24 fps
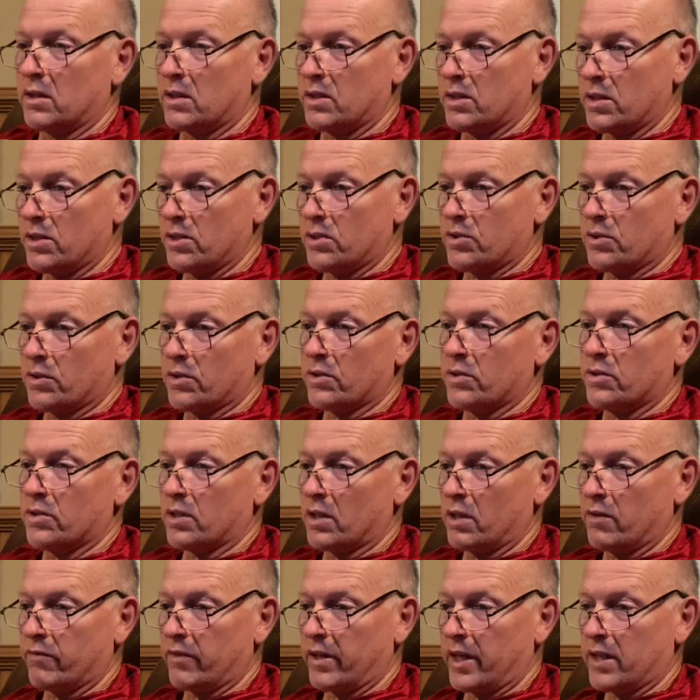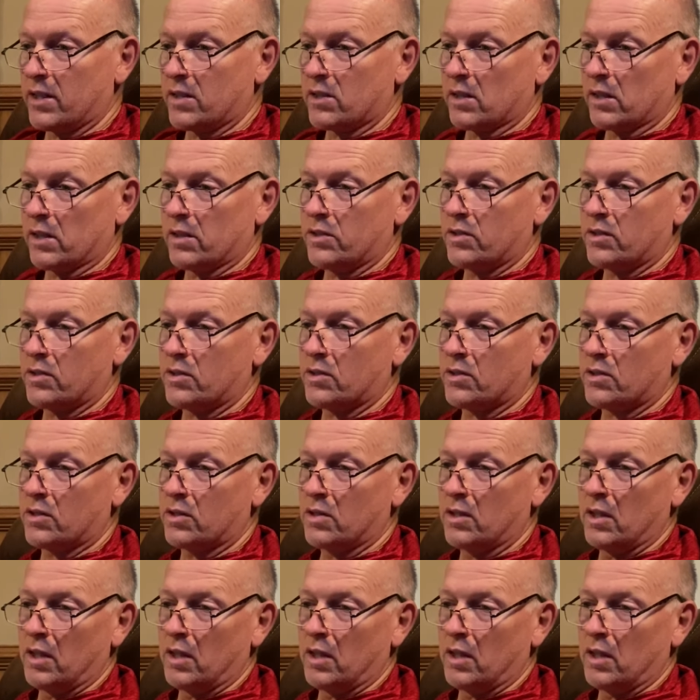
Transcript: teachers and evangelists